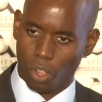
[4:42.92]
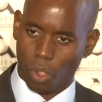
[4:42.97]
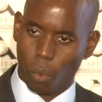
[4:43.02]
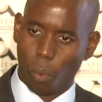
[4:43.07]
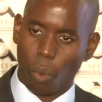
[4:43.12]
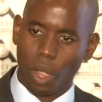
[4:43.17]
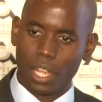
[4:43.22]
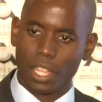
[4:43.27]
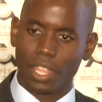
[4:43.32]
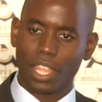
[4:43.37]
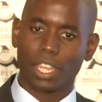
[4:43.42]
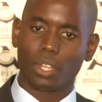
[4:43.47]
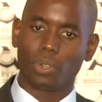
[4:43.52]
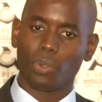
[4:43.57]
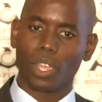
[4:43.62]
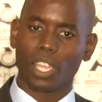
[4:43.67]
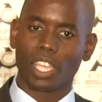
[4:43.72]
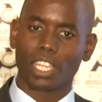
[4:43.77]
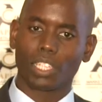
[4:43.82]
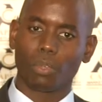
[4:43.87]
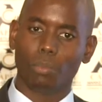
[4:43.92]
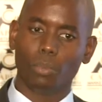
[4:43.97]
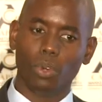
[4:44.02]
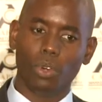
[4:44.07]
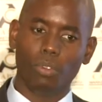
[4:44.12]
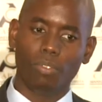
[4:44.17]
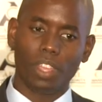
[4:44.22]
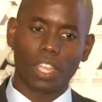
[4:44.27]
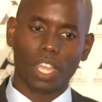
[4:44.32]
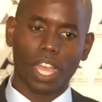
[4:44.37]
What they're doing is
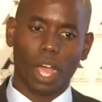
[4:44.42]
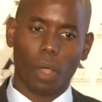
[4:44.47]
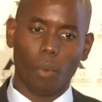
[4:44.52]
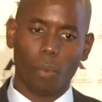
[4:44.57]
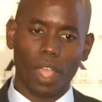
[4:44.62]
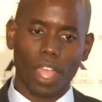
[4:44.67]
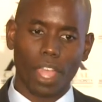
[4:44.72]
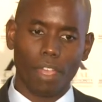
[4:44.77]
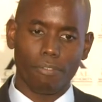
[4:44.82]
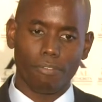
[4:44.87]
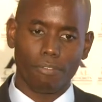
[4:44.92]
moving away